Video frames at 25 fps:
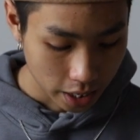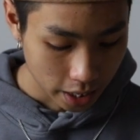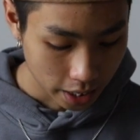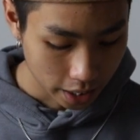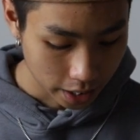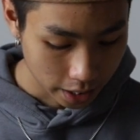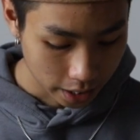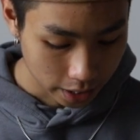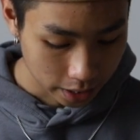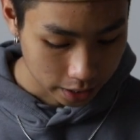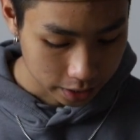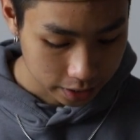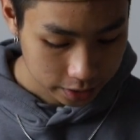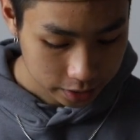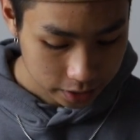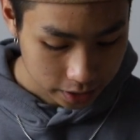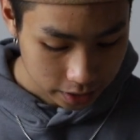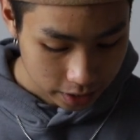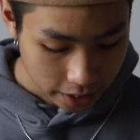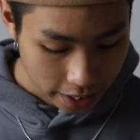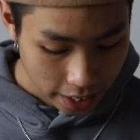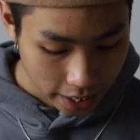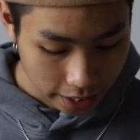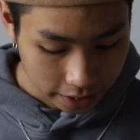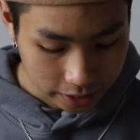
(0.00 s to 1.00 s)
And this,
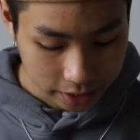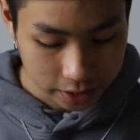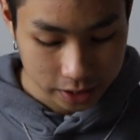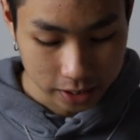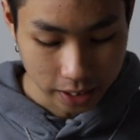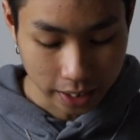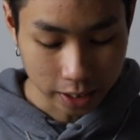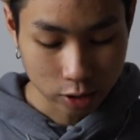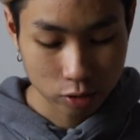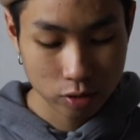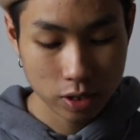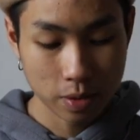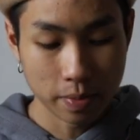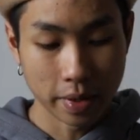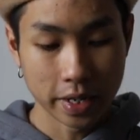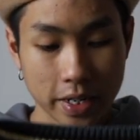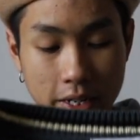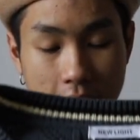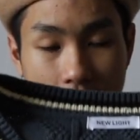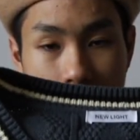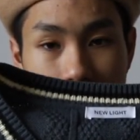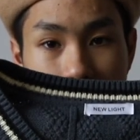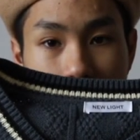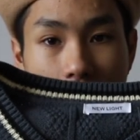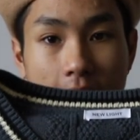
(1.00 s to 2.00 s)
yeah, this is actually my
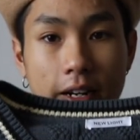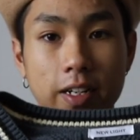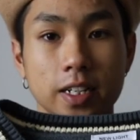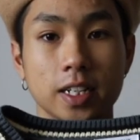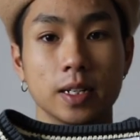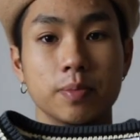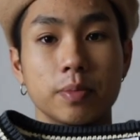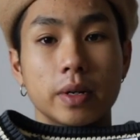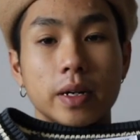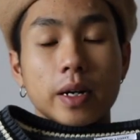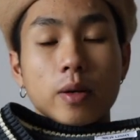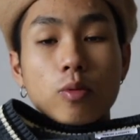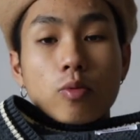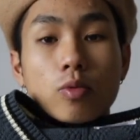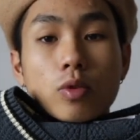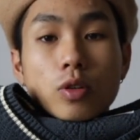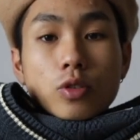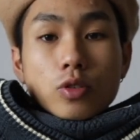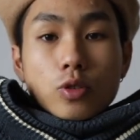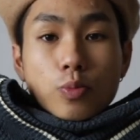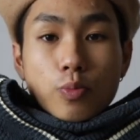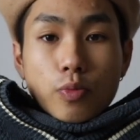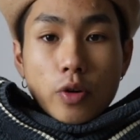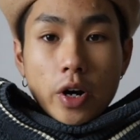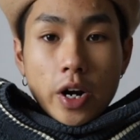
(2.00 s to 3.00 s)
next item that I
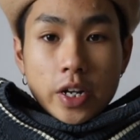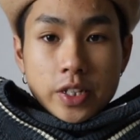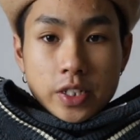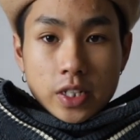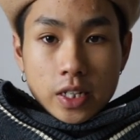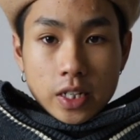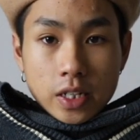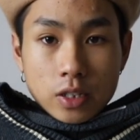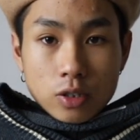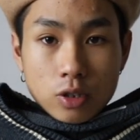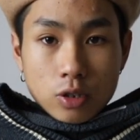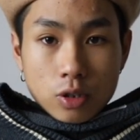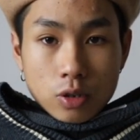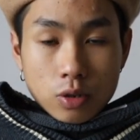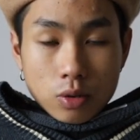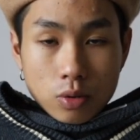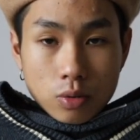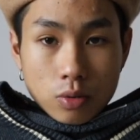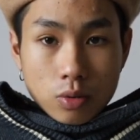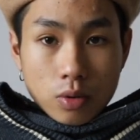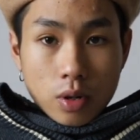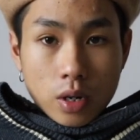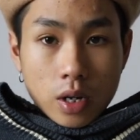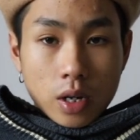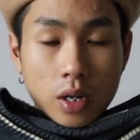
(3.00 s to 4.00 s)
want to present you.